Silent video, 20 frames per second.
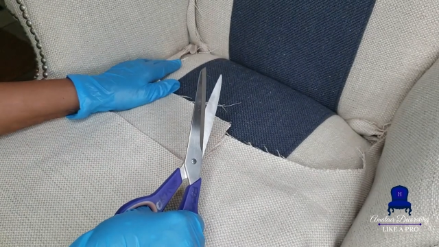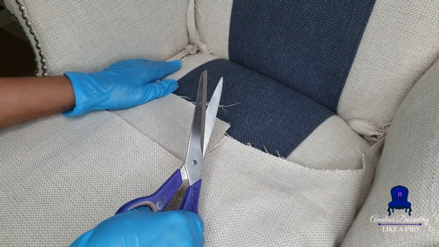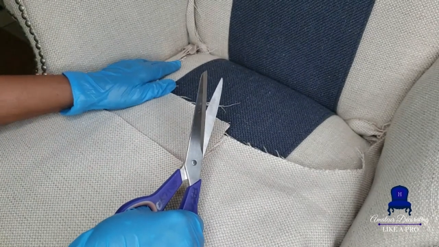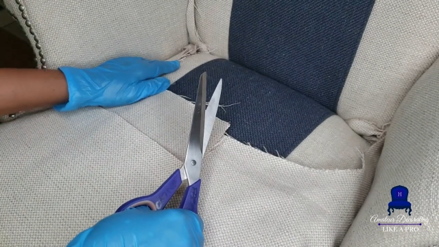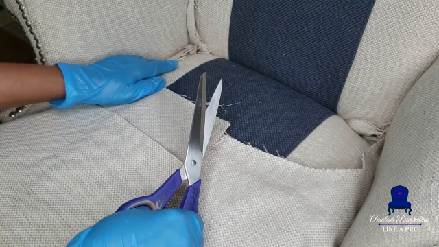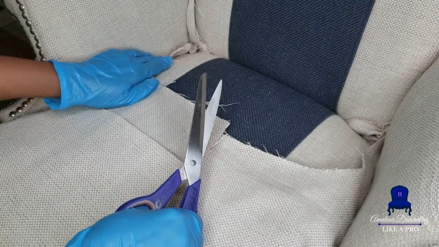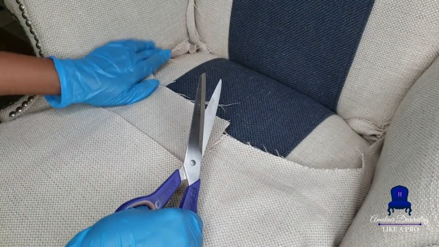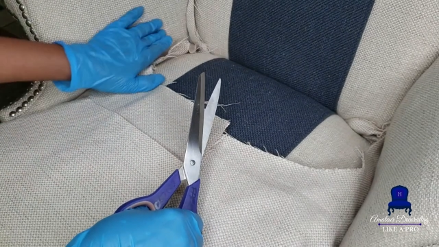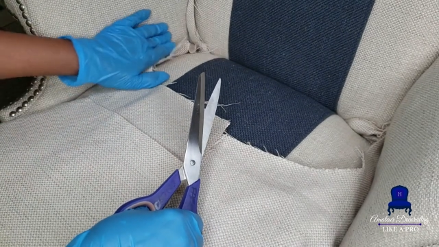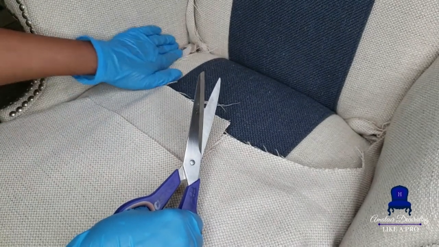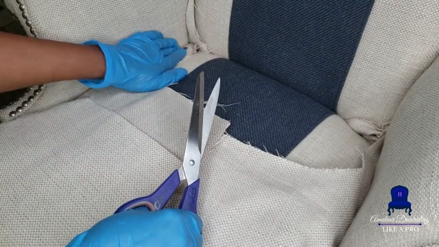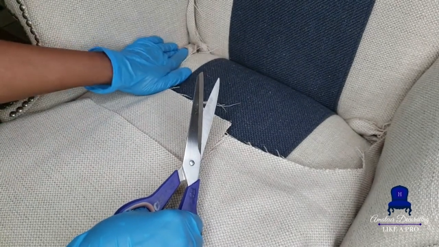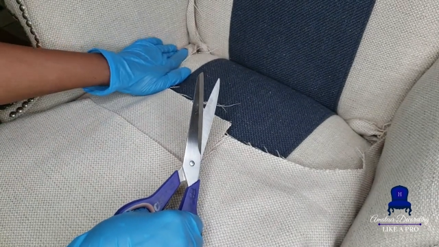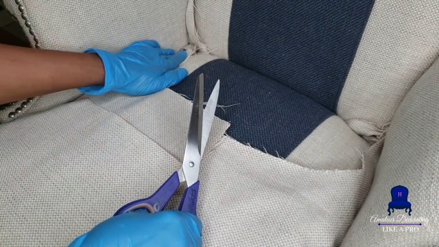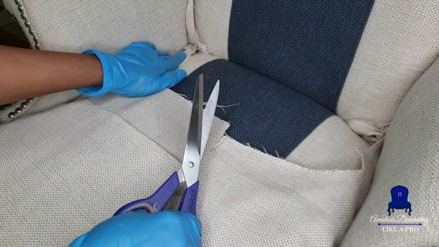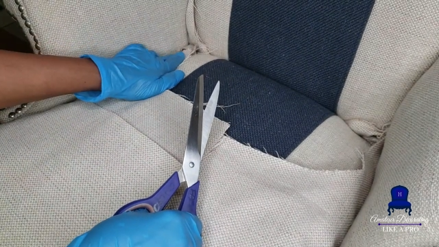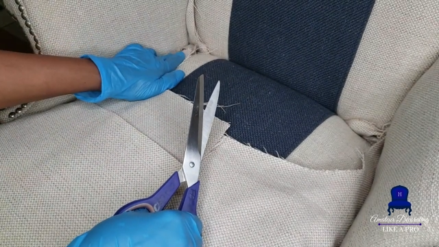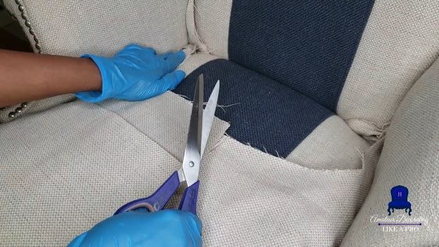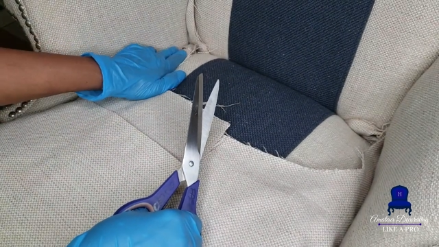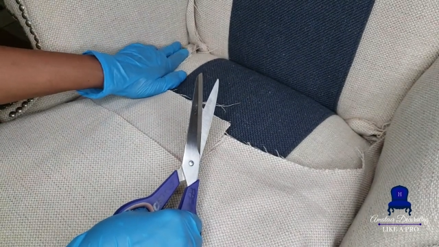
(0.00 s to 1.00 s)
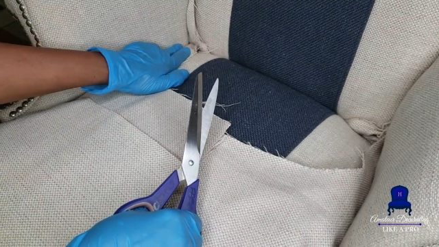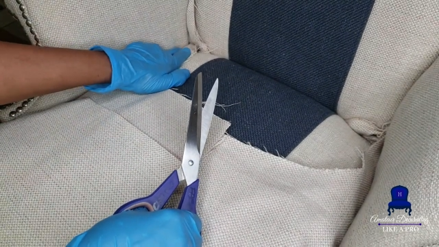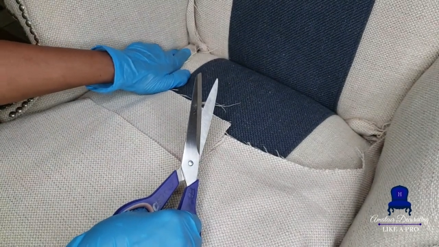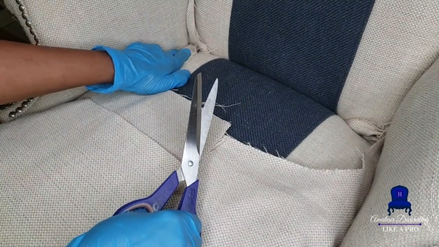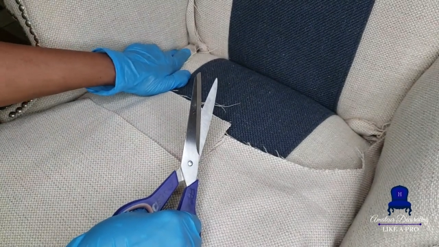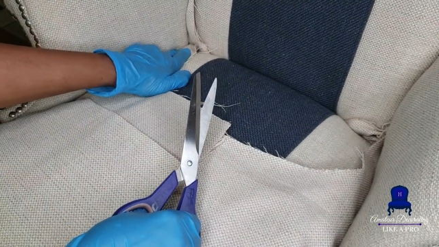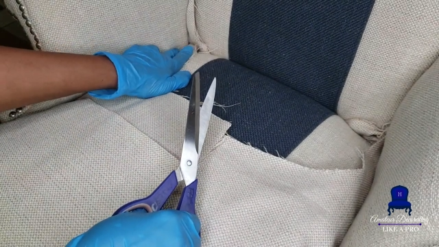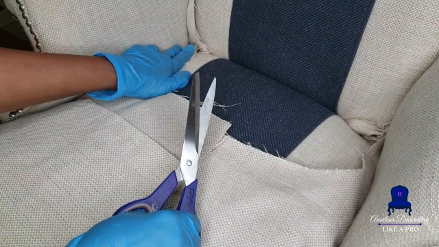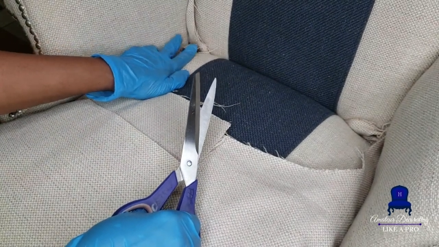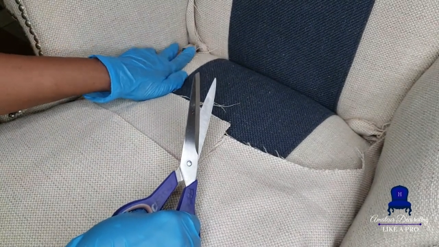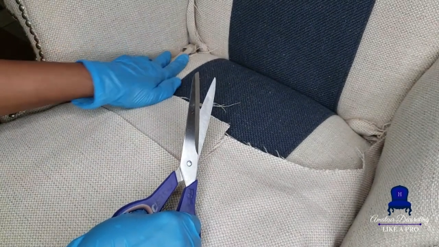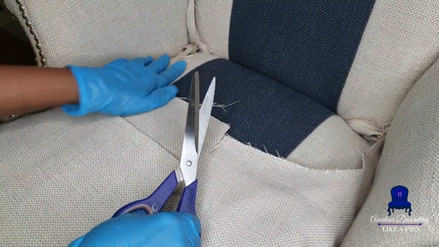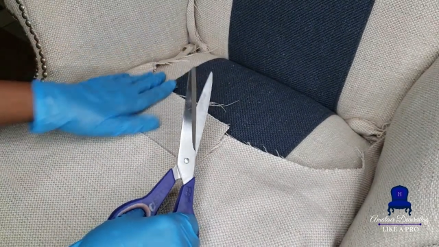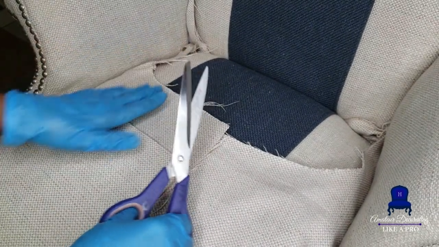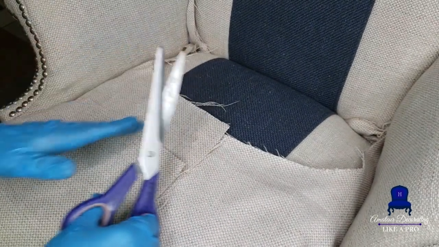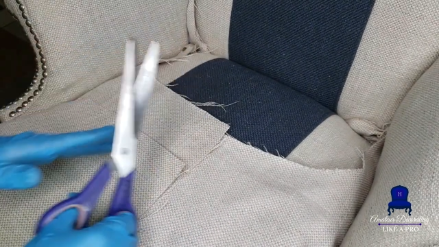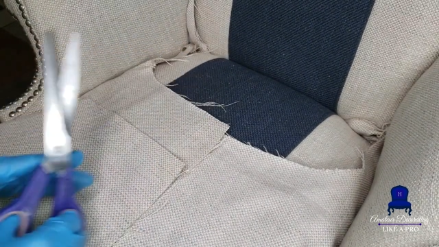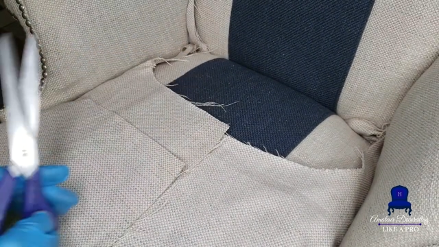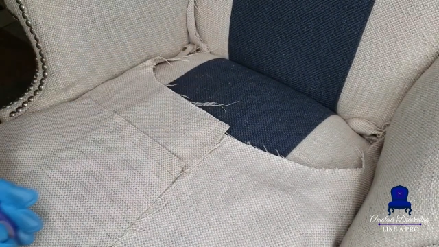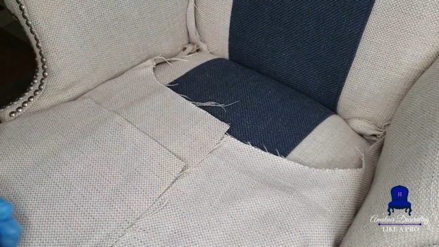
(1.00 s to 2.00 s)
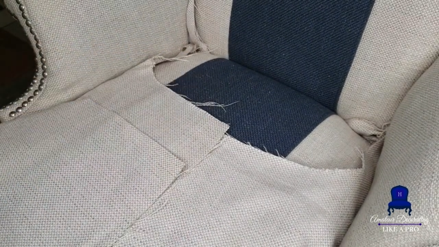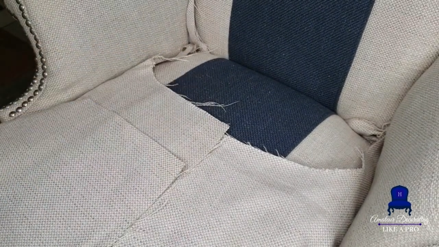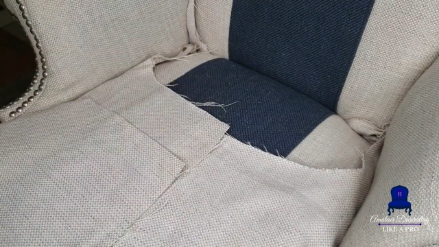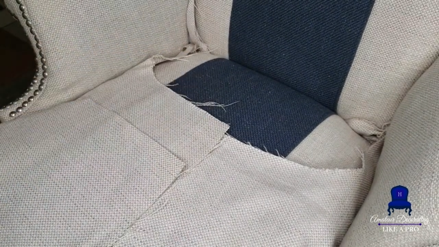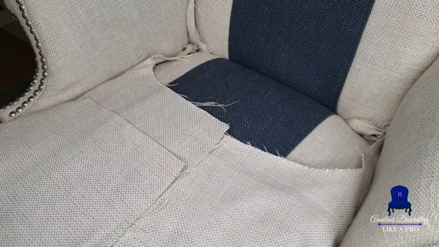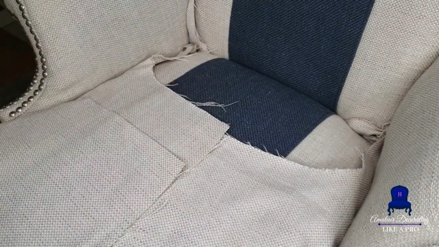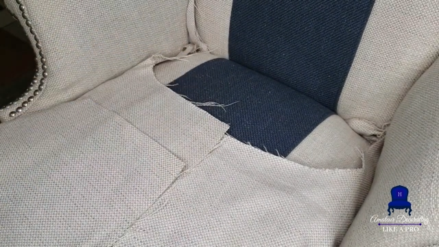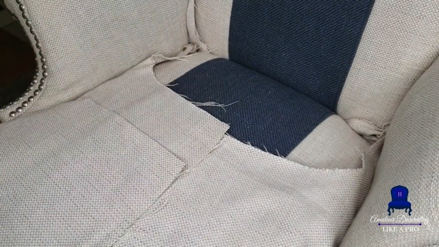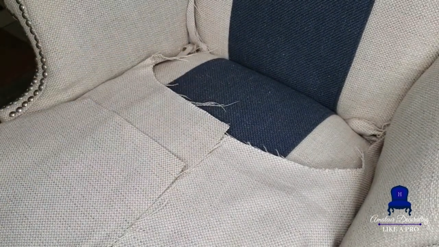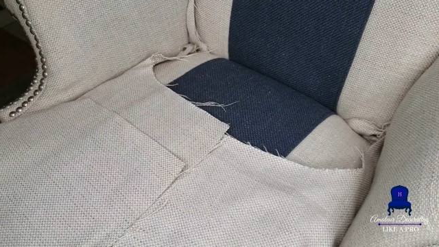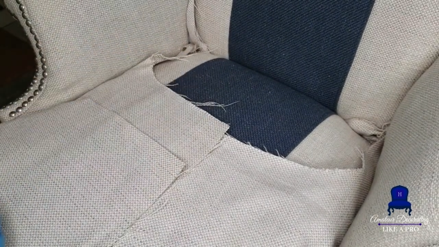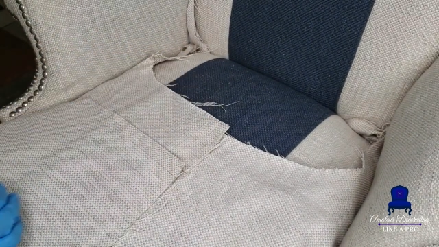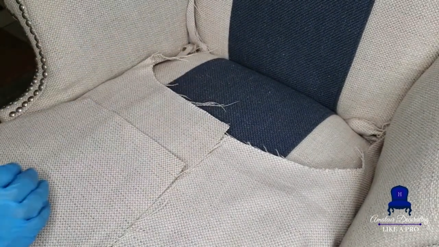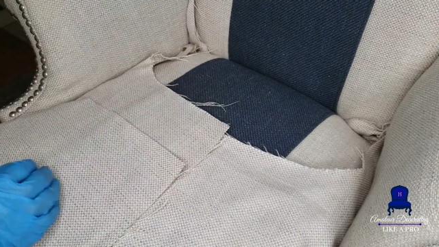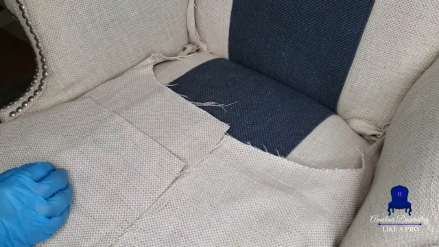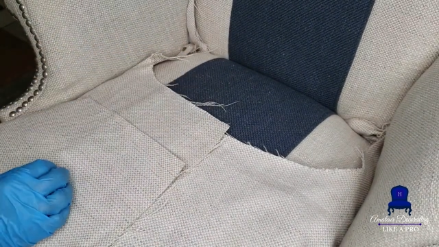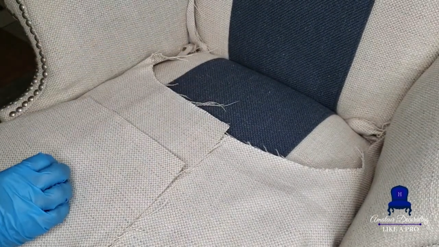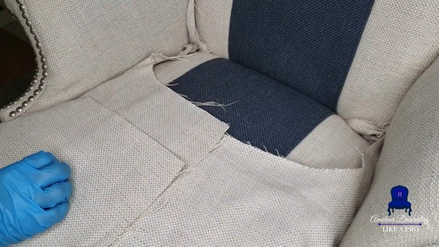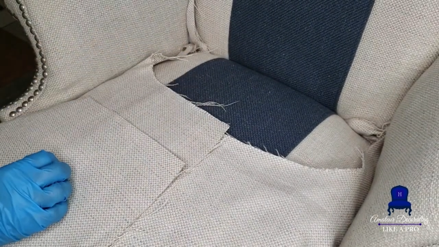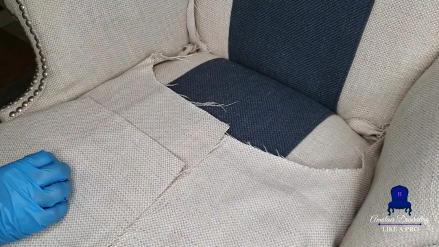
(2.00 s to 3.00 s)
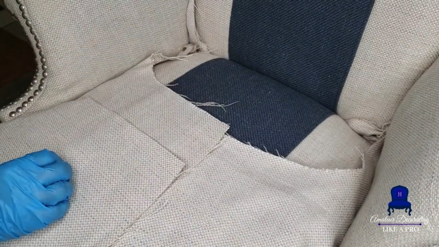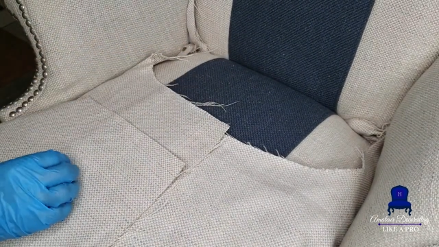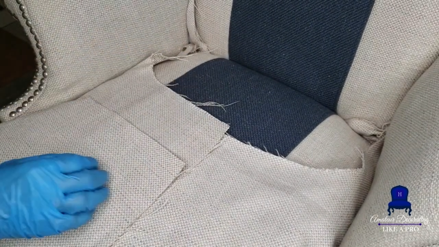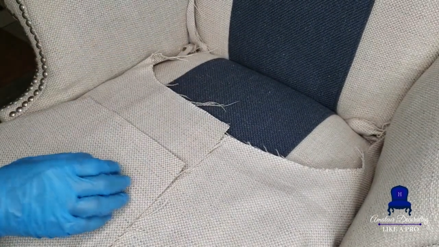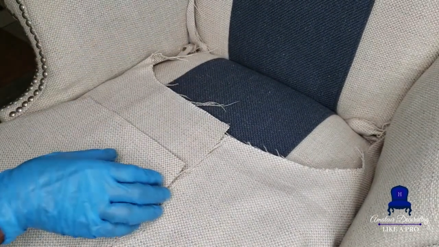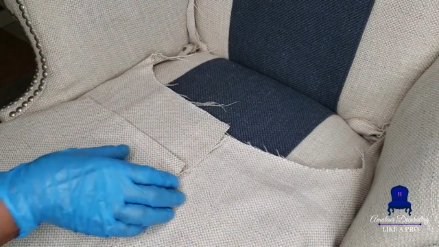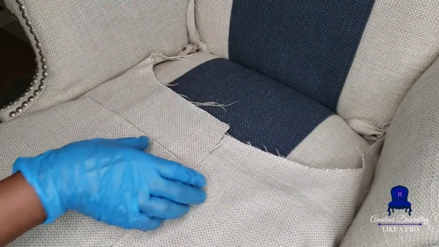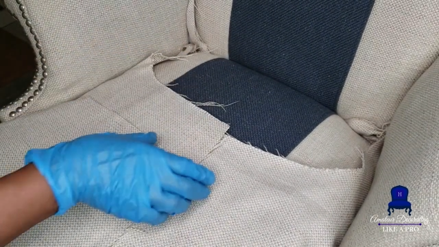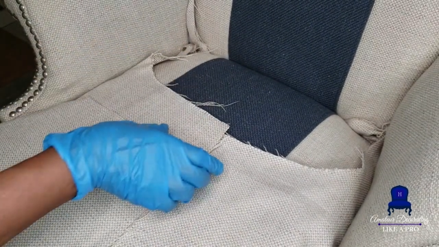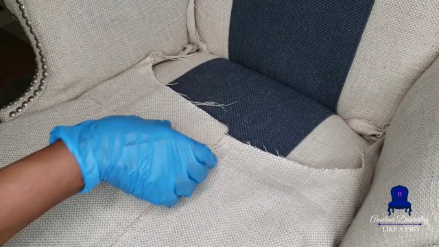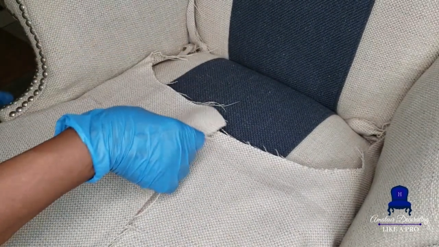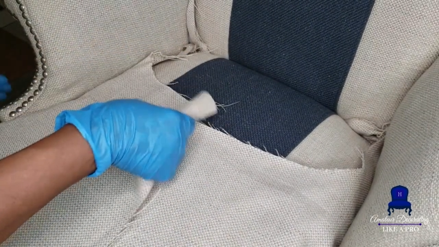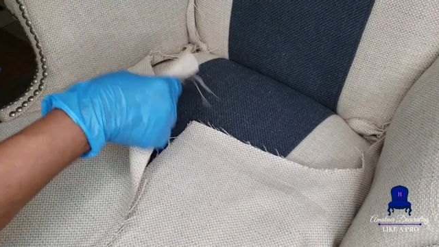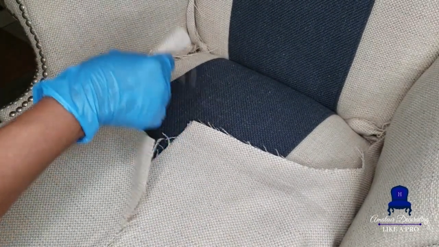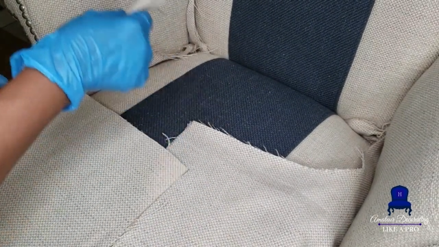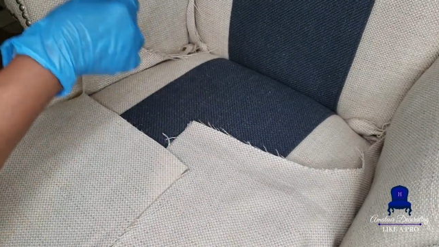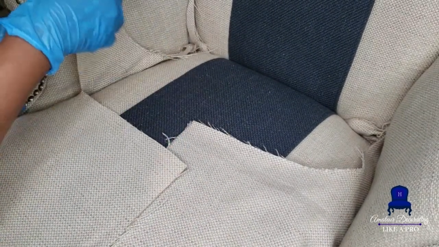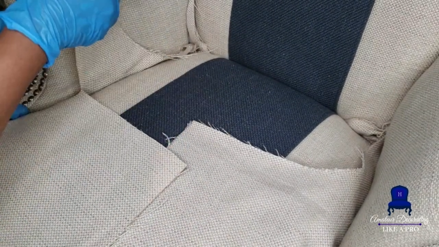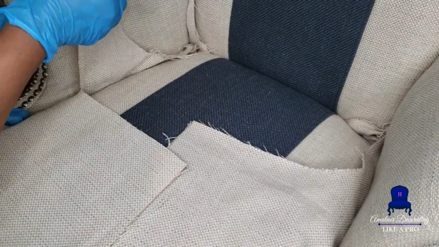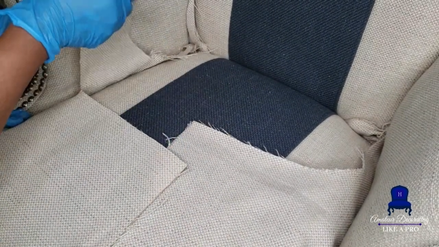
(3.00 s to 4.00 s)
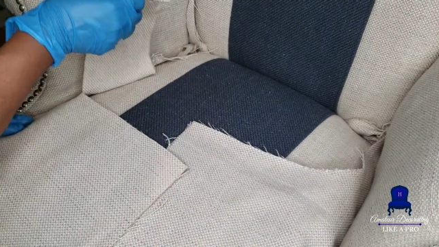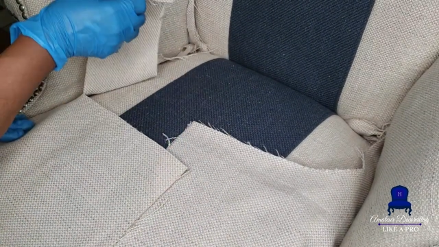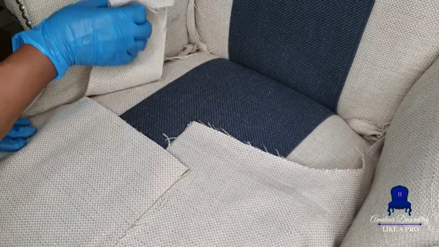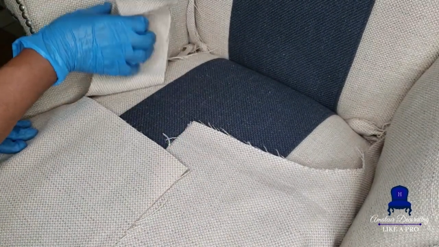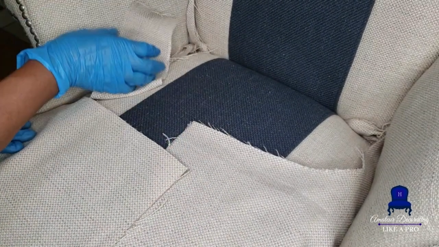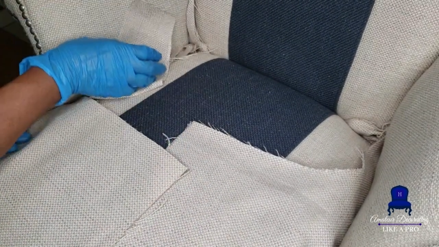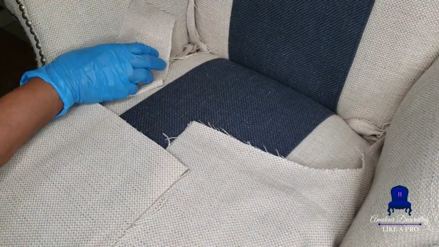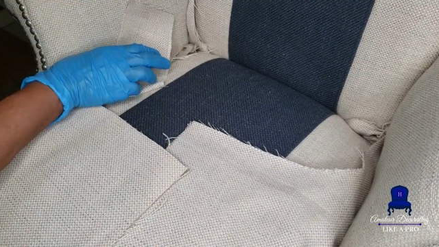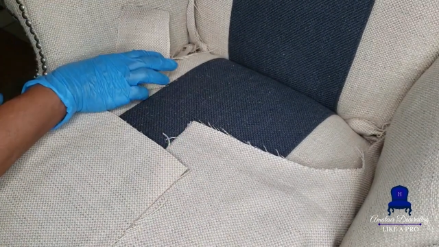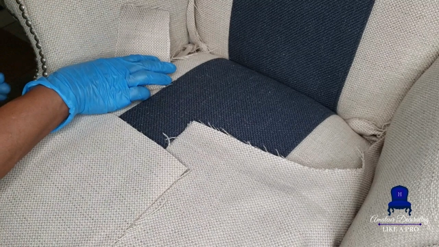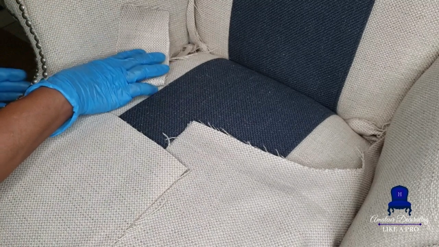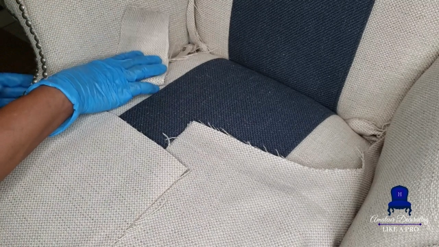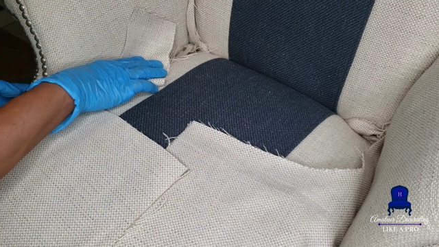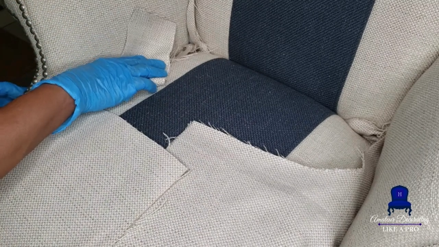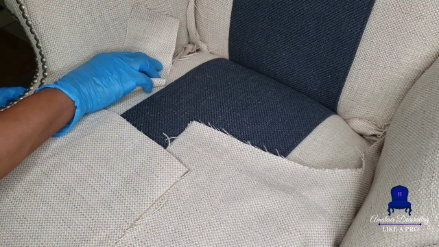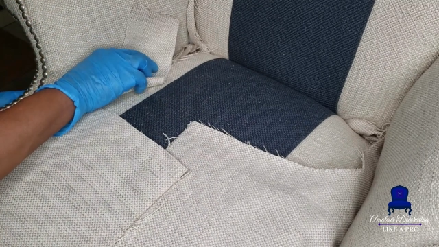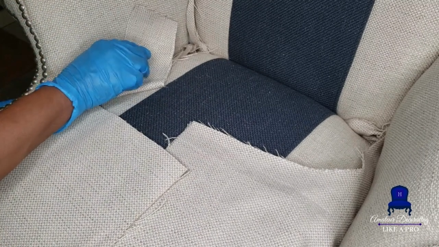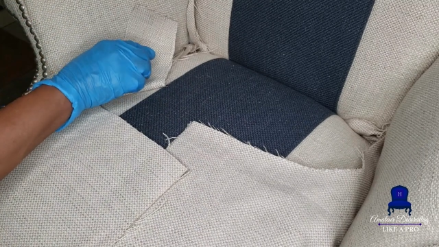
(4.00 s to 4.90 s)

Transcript: No face is visible, so there are no lips to read.